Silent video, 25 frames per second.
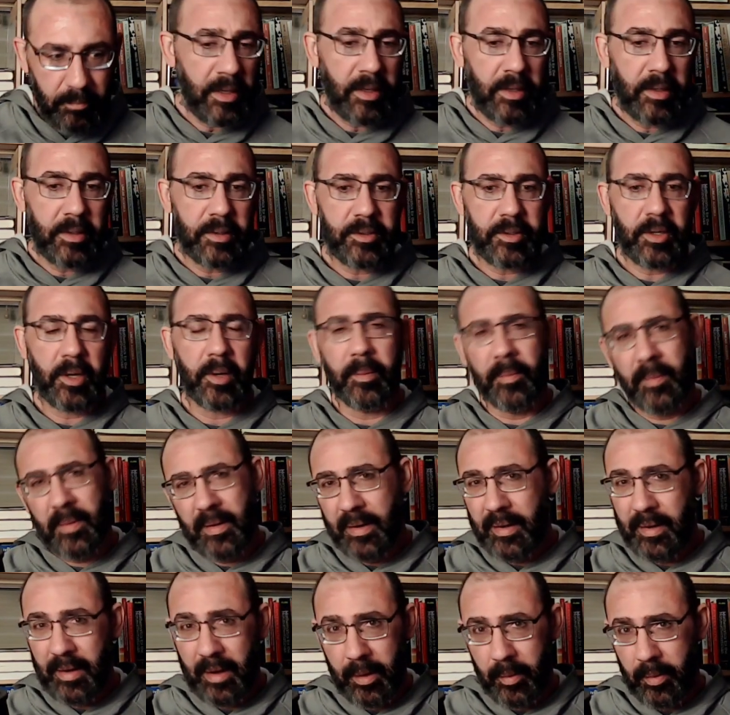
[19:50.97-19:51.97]
So
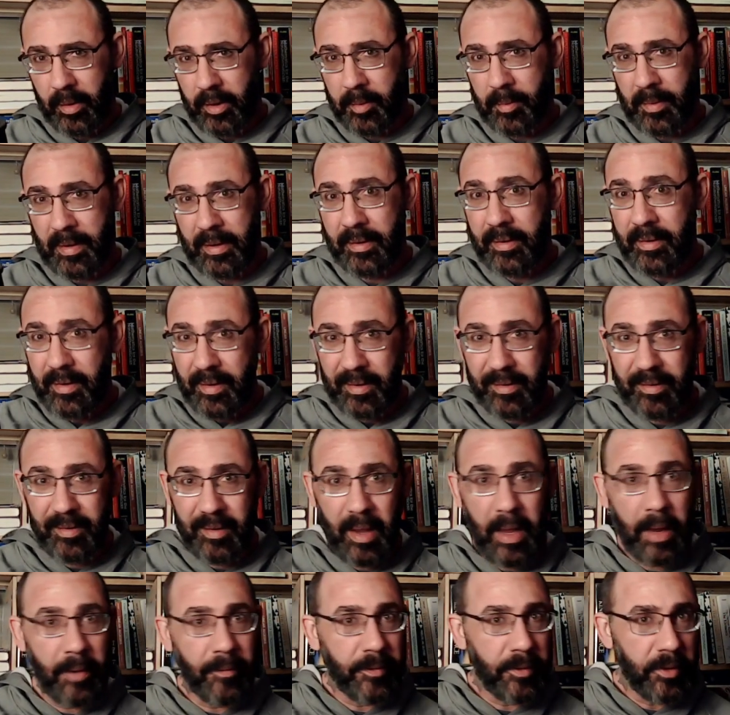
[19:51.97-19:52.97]
I recommend
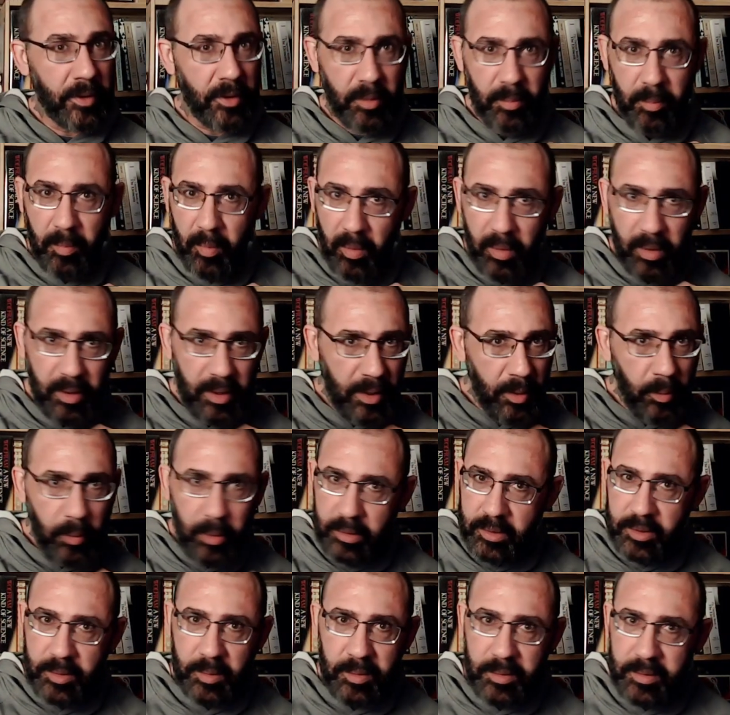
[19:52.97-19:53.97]
after your morning
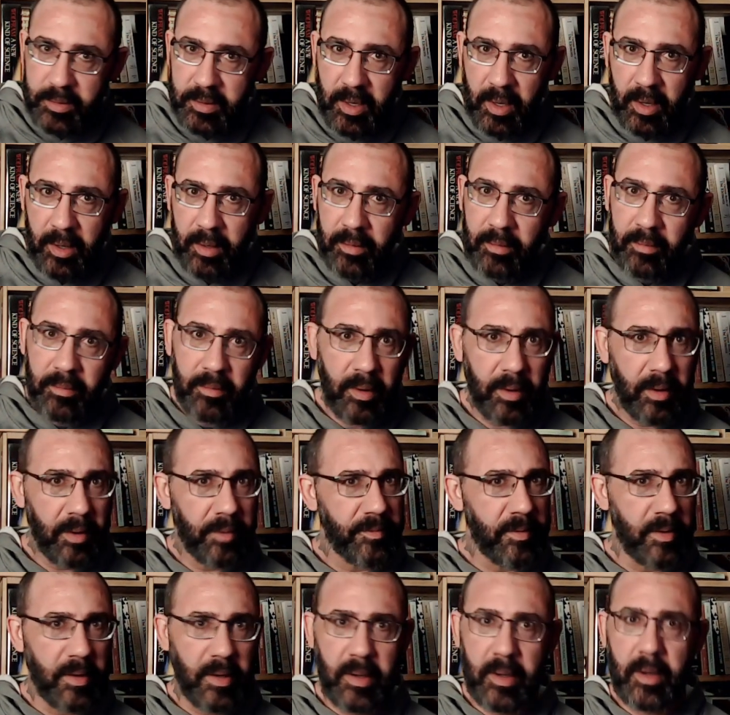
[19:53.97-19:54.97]
ritual's done, right,
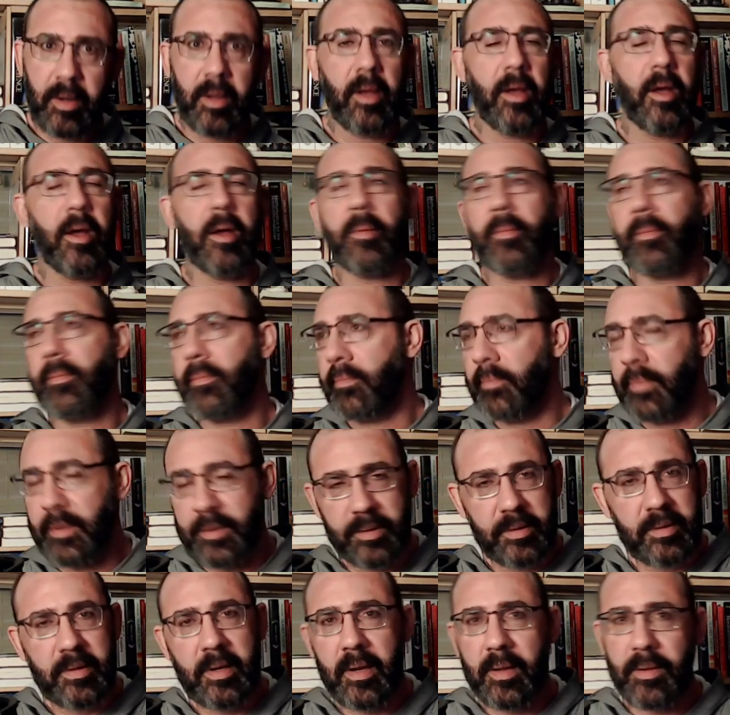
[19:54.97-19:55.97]
after you get up, brush
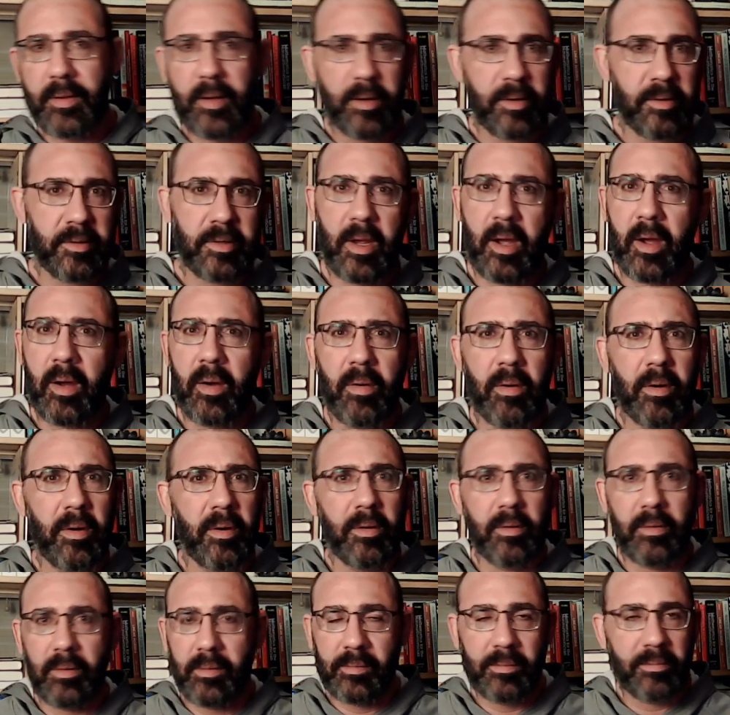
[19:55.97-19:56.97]
your teeth, take a
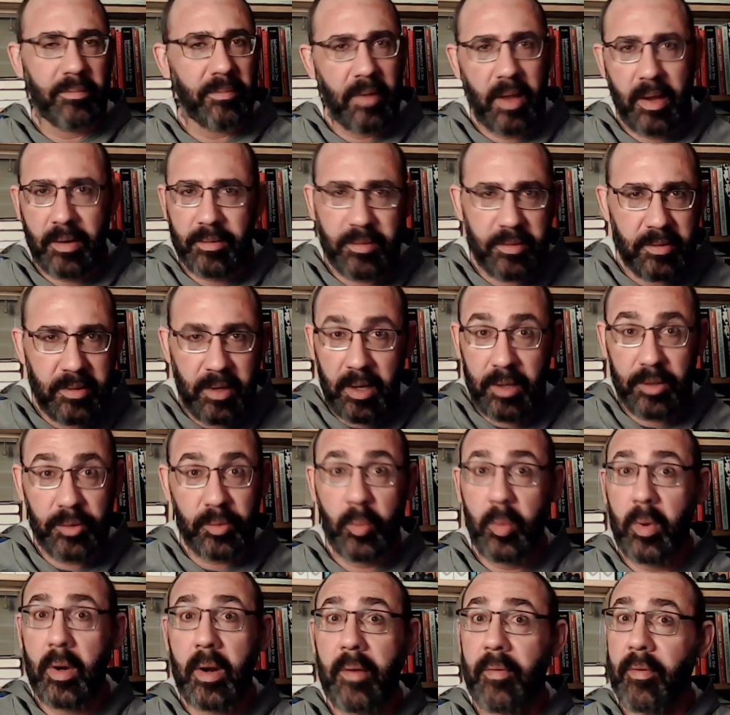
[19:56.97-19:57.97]
shower, exercise,
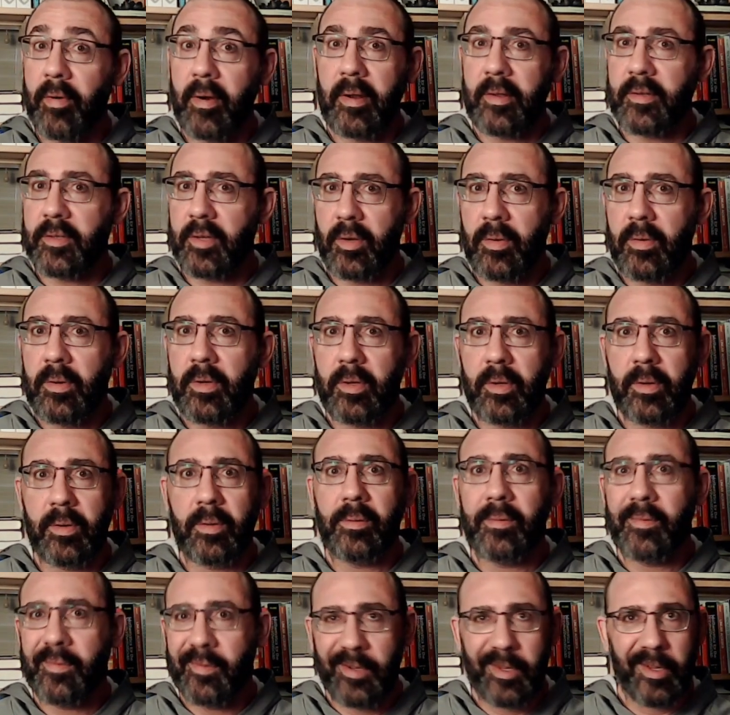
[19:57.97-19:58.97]
whatever it is that you do,
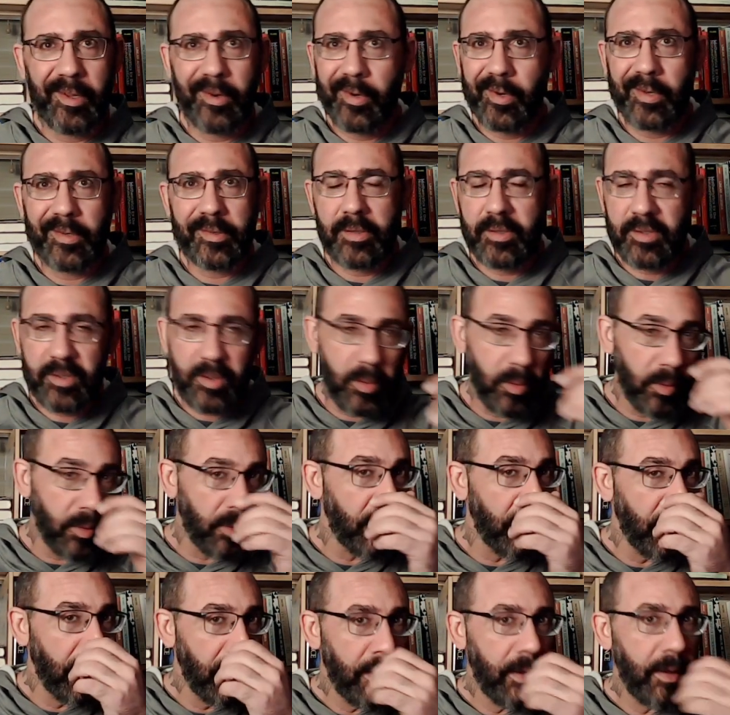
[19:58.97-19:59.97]
get your kids to
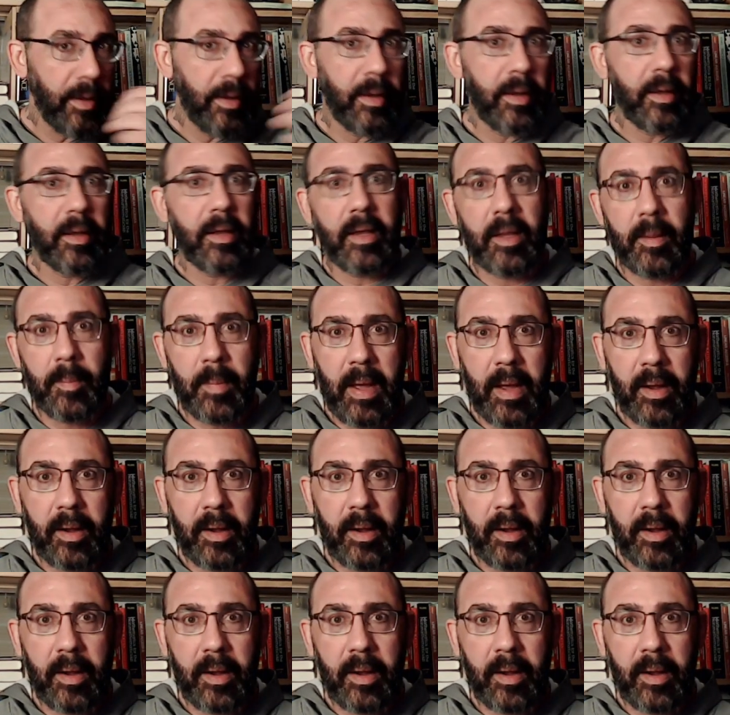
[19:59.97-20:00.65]
school, get back